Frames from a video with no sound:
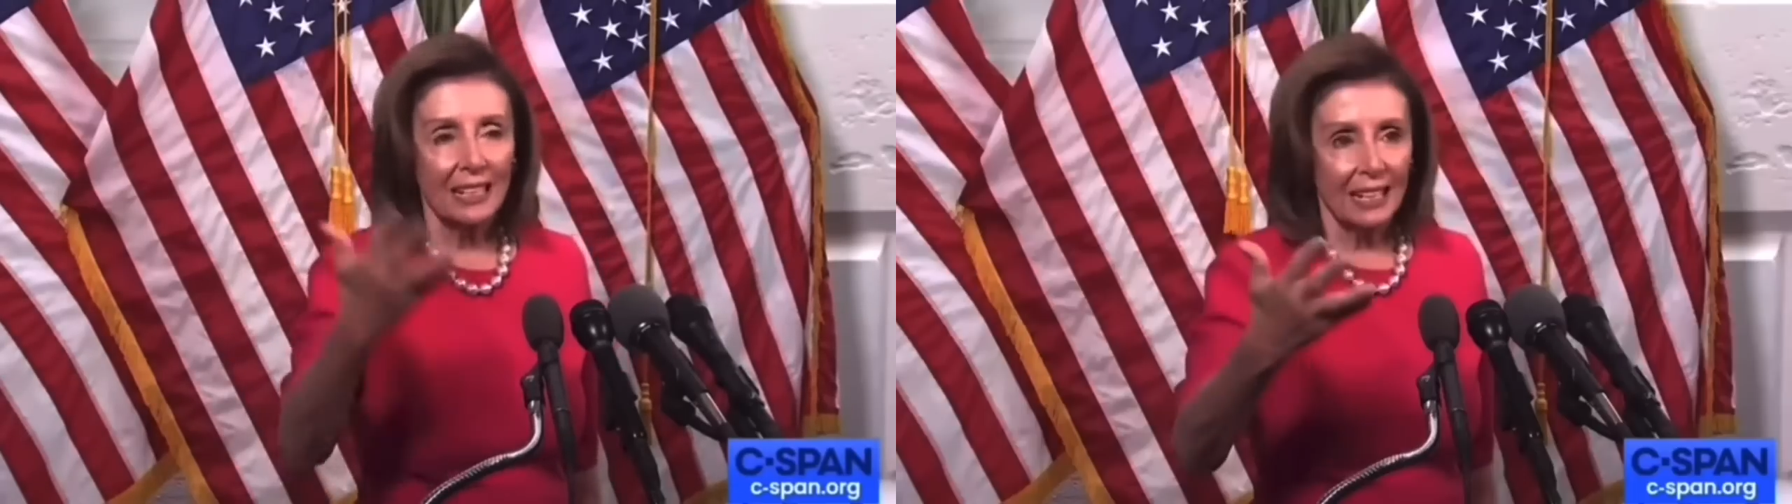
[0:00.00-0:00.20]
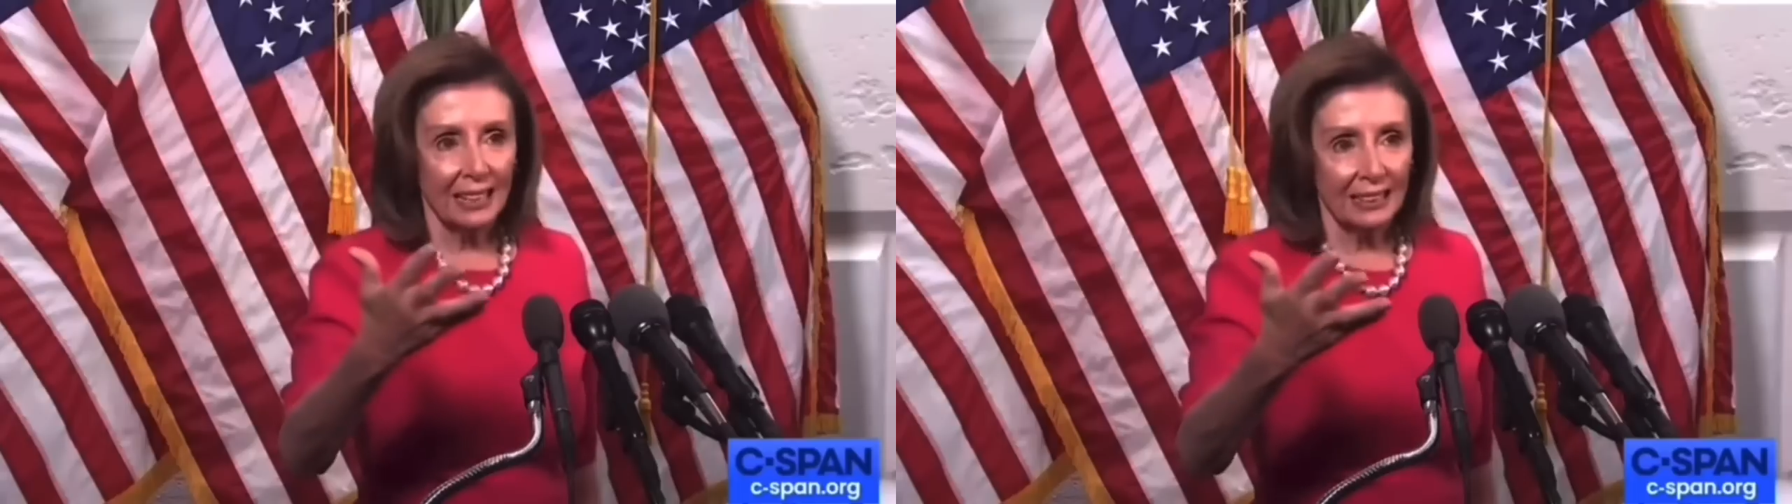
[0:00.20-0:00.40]

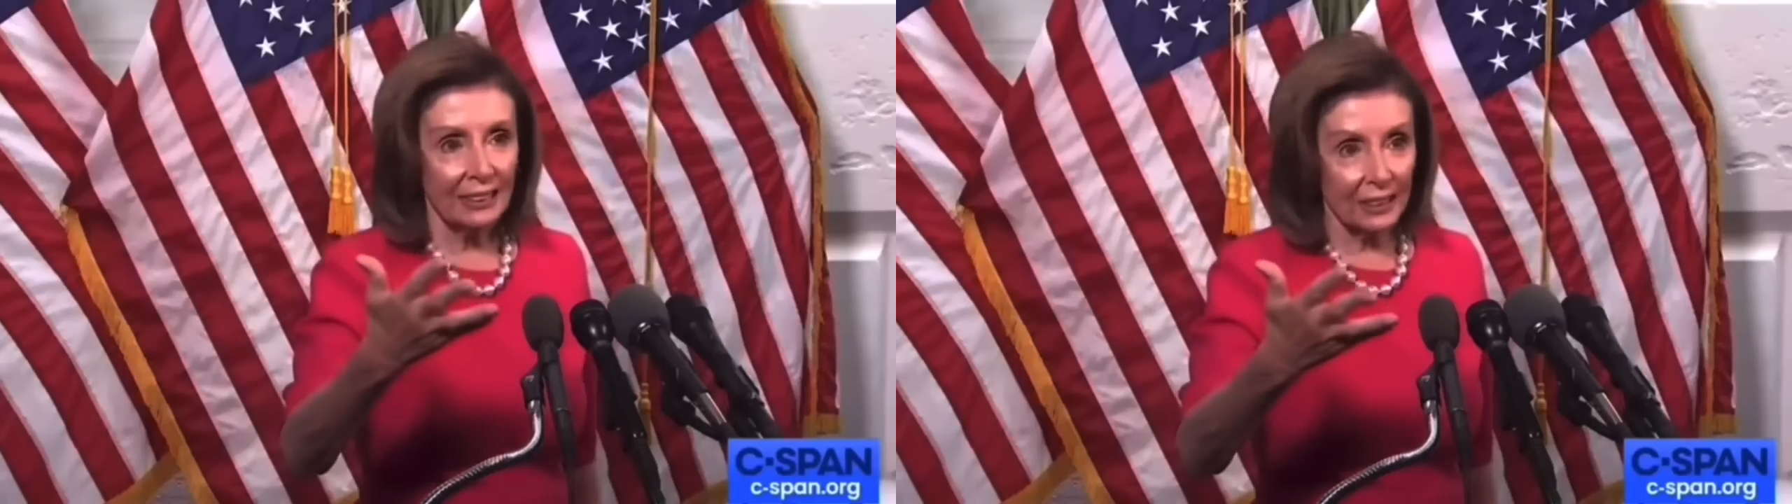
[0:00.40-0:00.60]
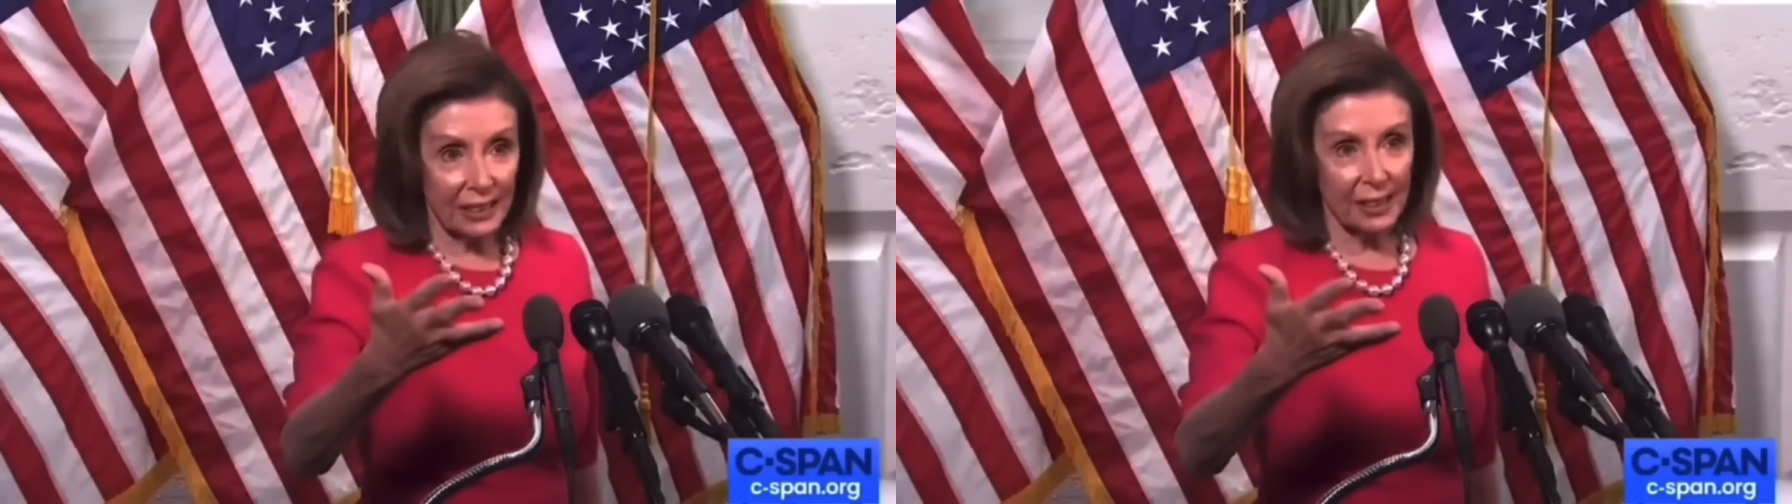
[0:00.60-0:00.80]
uh,
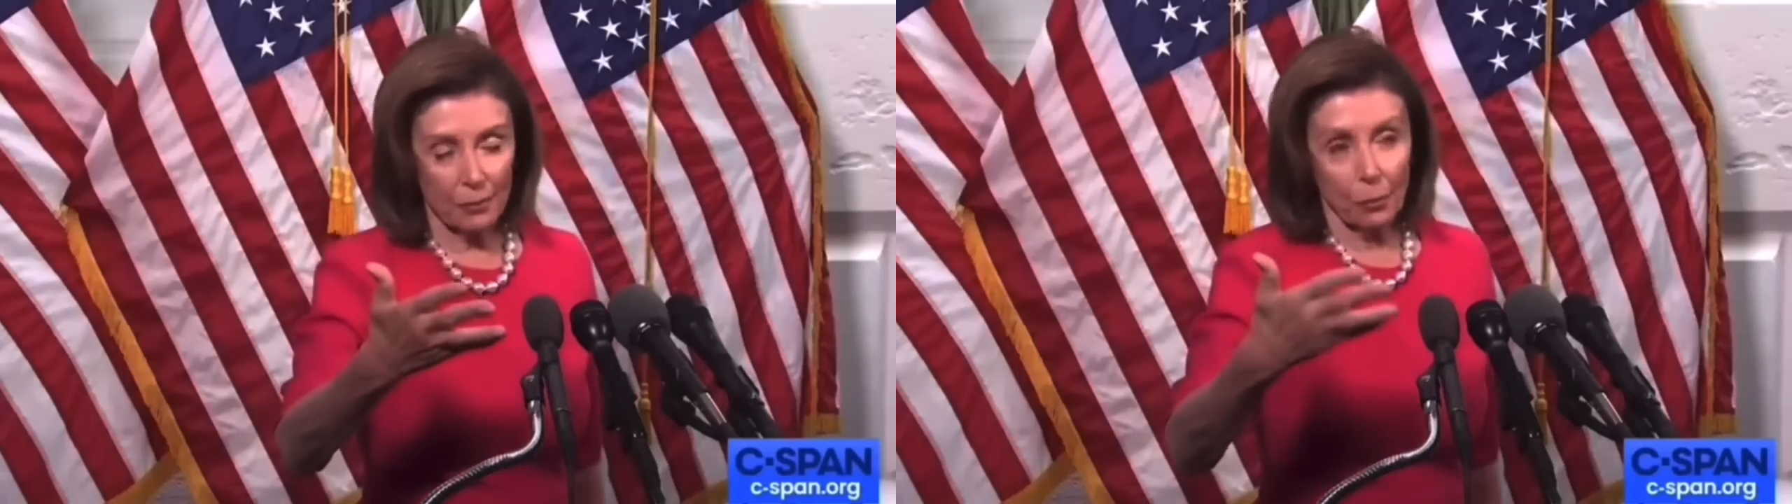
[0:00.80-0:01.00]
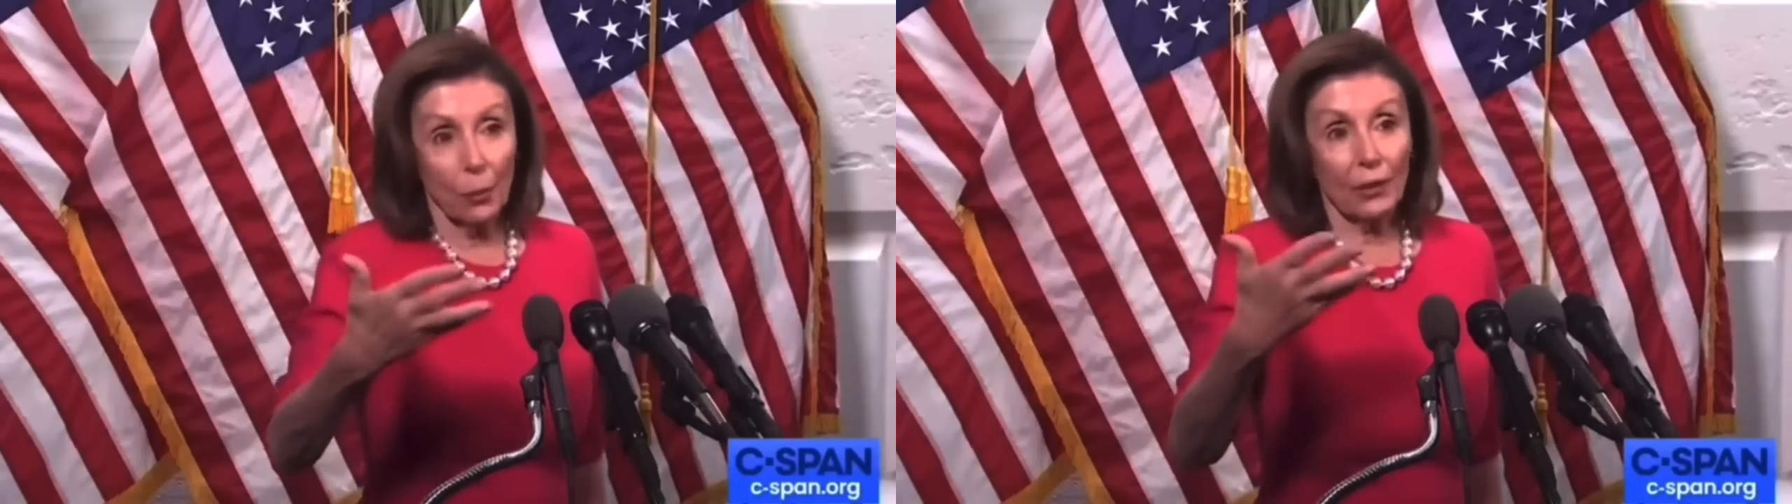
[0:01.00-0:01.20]
in, in,
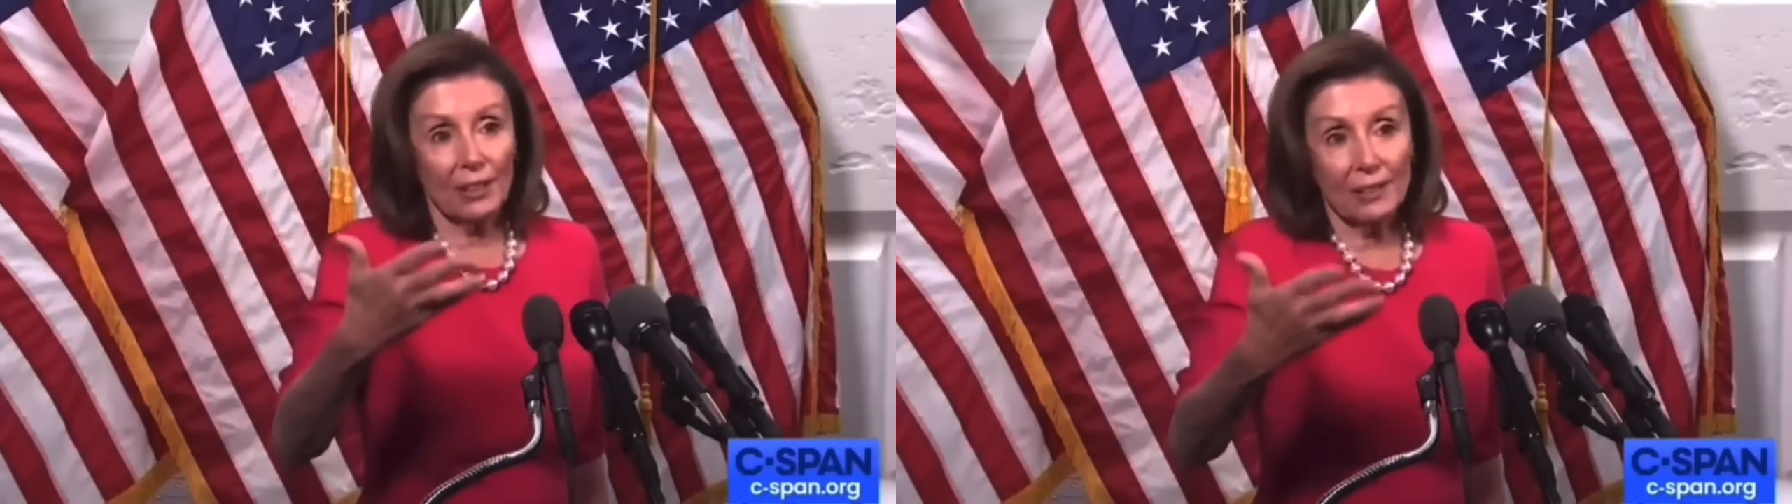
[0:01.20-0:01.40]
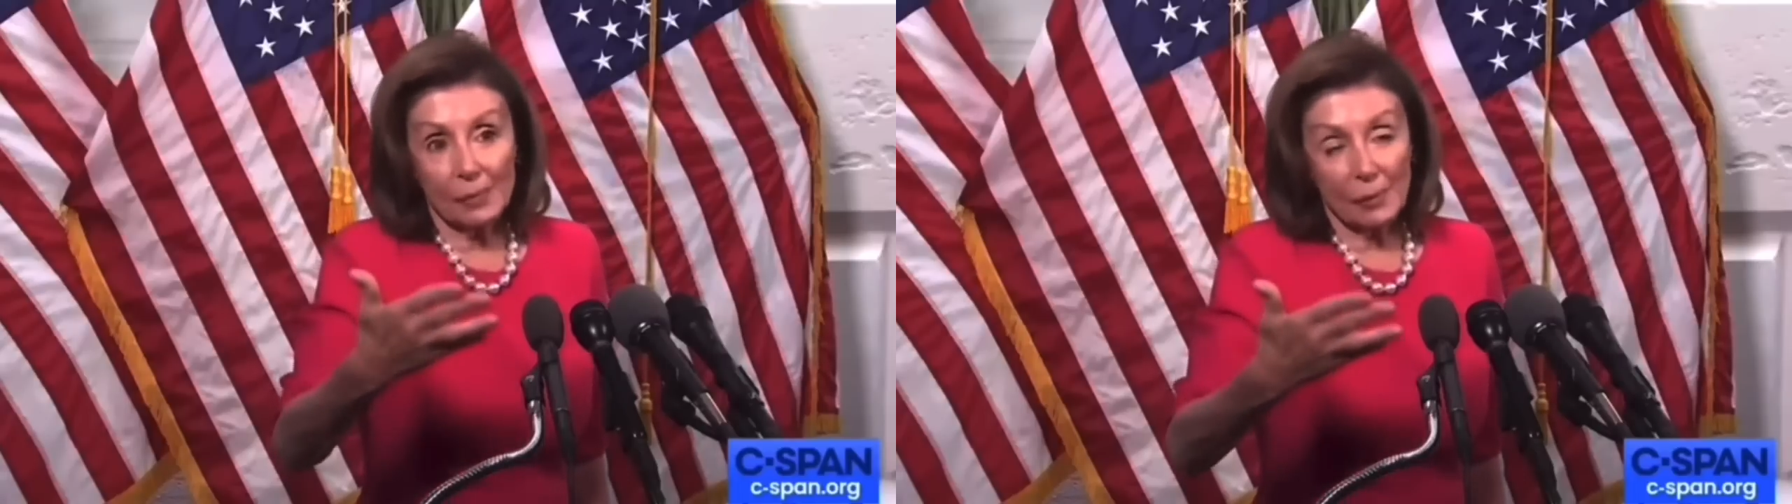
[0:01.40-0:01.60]
more
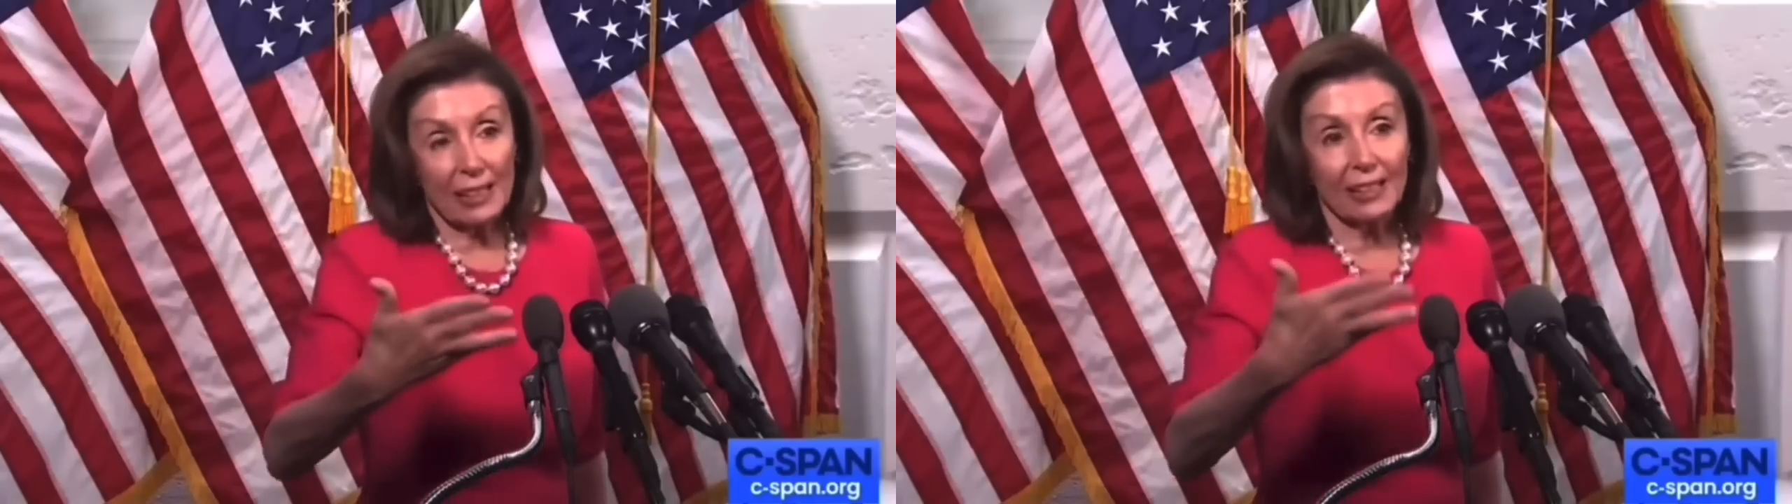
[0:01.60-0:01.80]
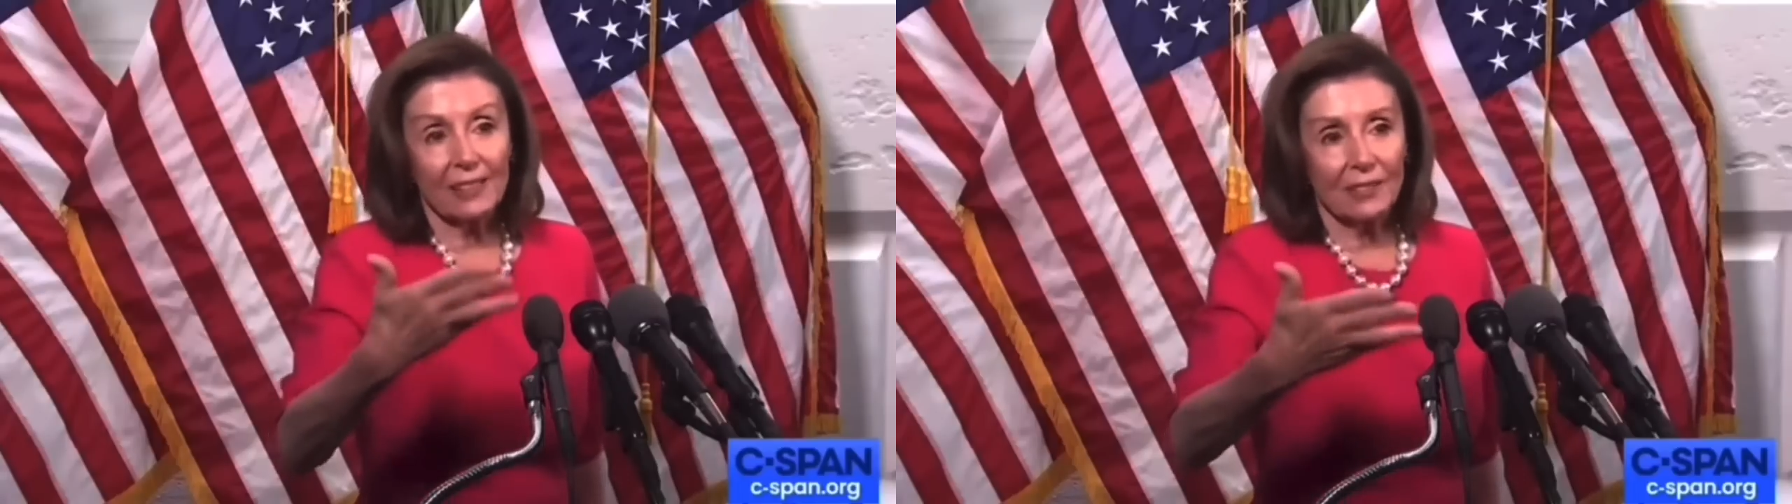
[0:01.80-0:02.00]
imminently
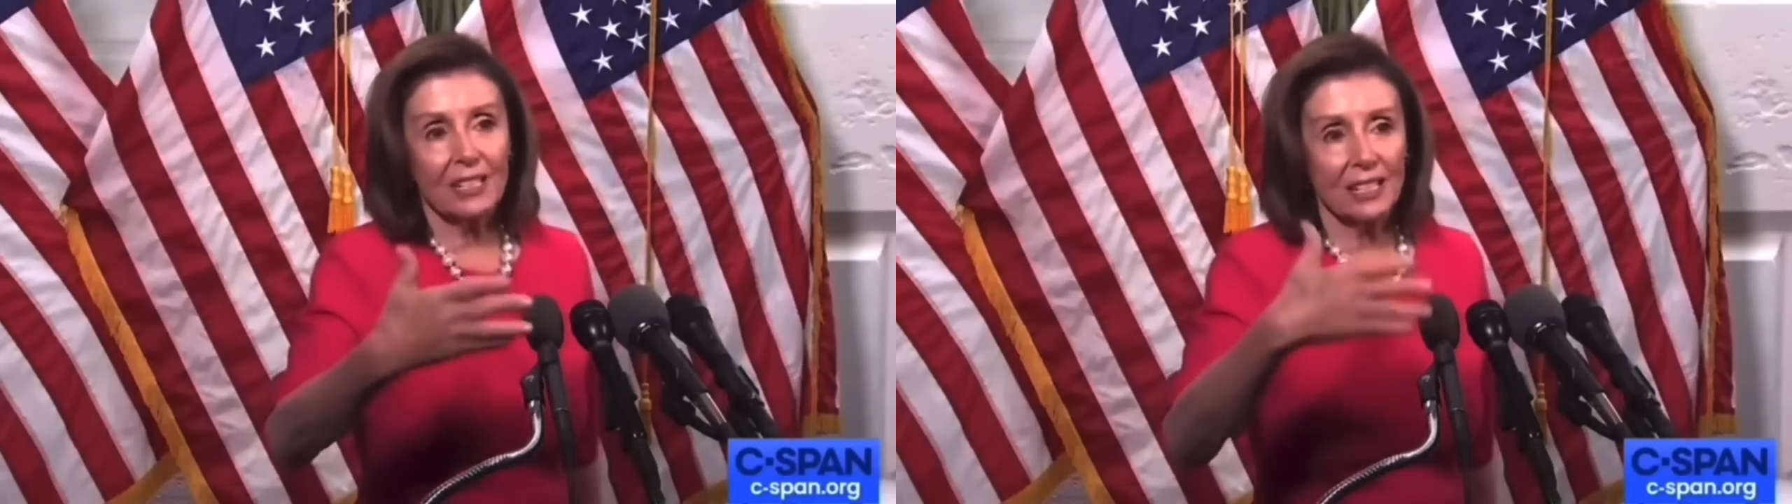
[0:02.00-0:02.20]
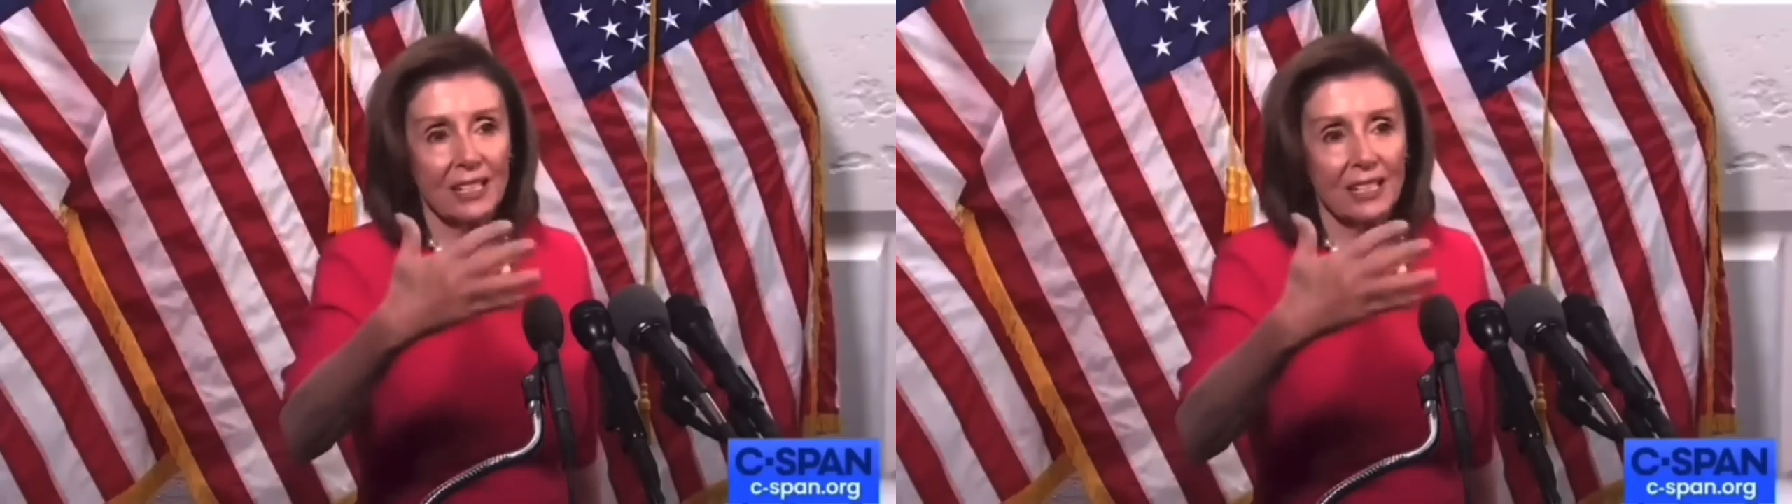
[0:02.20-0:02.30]
even